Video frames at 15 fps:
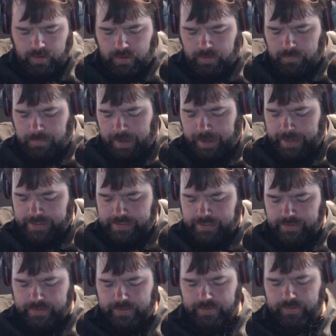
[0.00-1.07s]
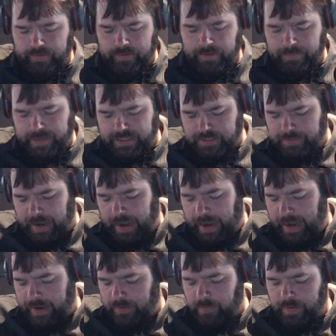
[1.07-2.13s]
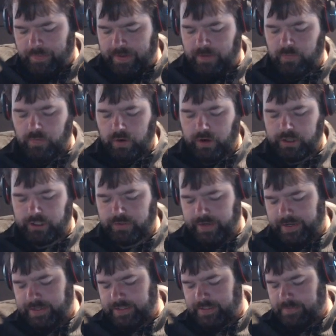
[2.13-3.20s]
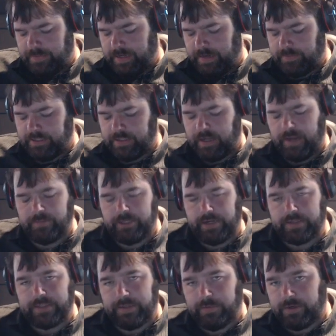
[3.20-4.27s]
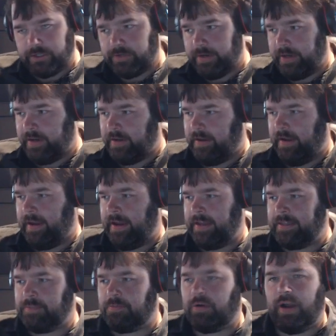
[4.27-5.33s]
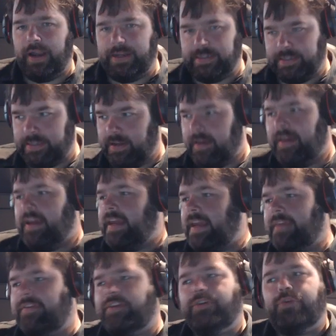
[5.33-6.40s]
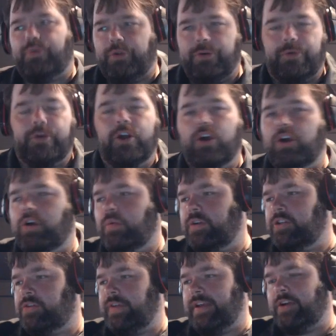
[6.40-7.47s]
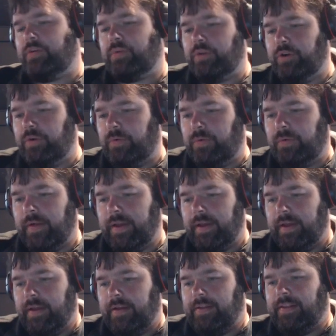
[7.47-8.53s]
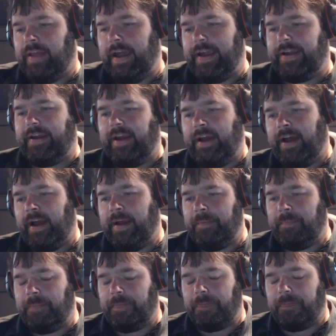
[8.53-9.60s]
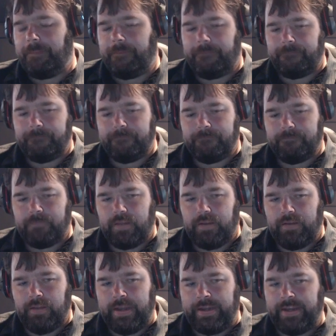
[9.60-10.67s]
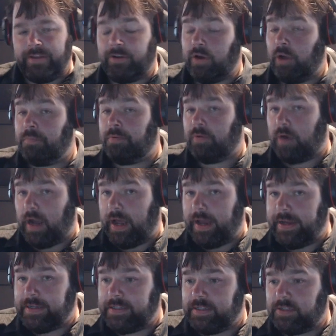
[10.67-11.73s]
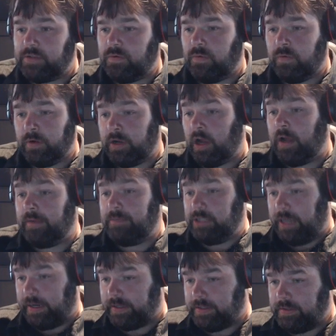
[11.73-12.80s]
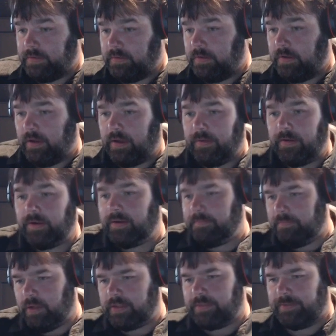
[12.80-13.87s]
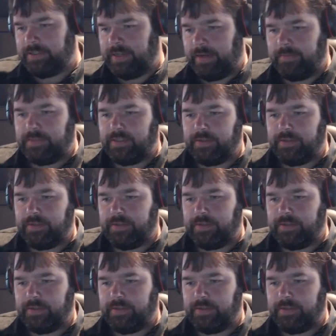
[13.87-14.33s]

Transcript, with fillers: but the mixed bag, women were treated sometimes as objects. They were treated as prizes. Even crew. Kirk would treat crew like um, like either a prize or an object, uh, multiple times.